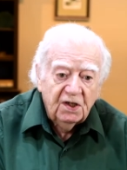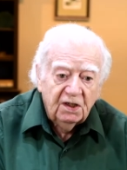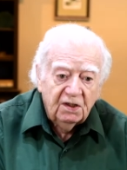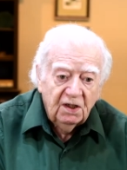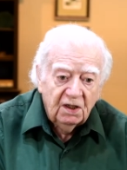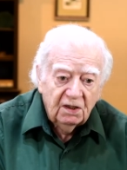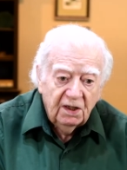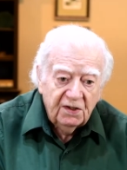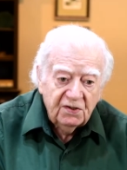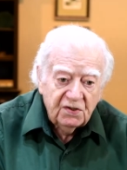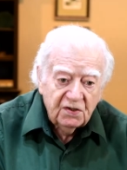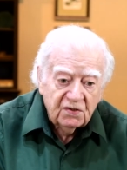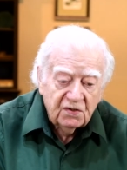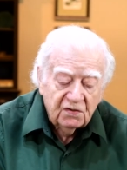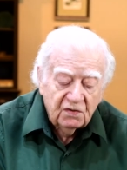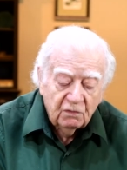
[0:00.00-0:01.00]
taking
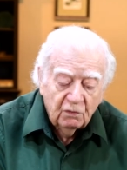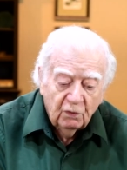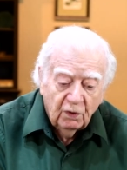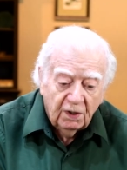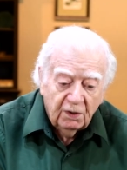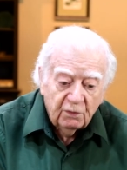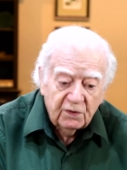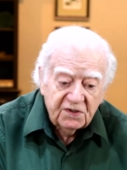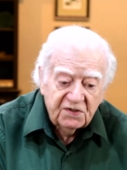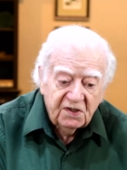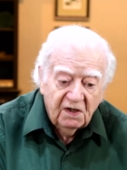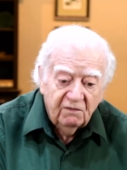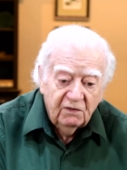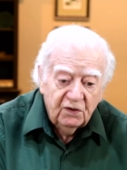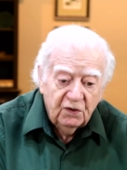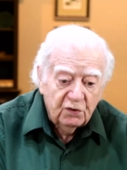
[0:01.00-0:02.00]
lessons when I was
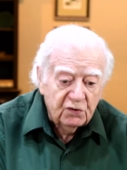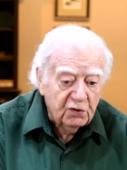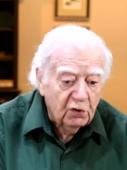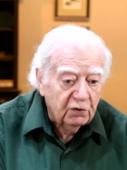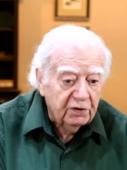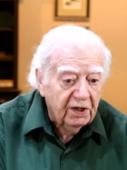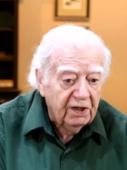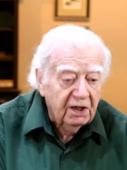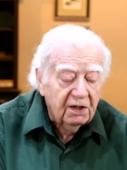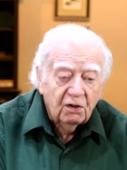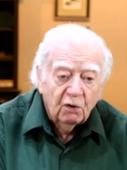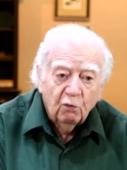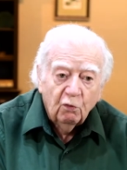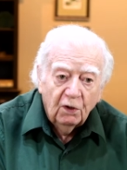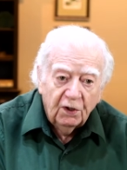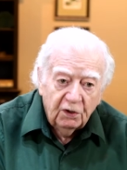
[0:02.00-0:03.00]
seven years old. I had a
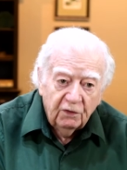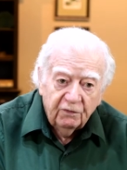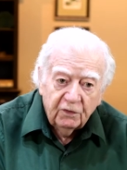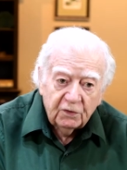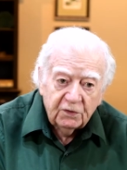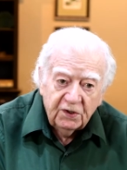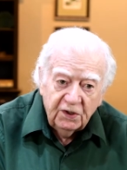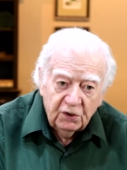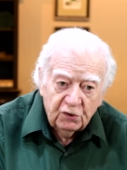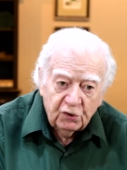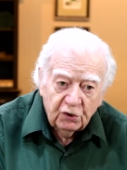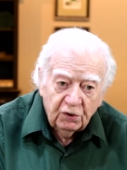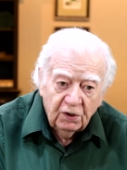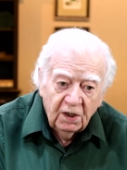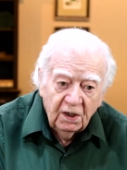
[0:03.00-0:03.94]
wonderful teacher.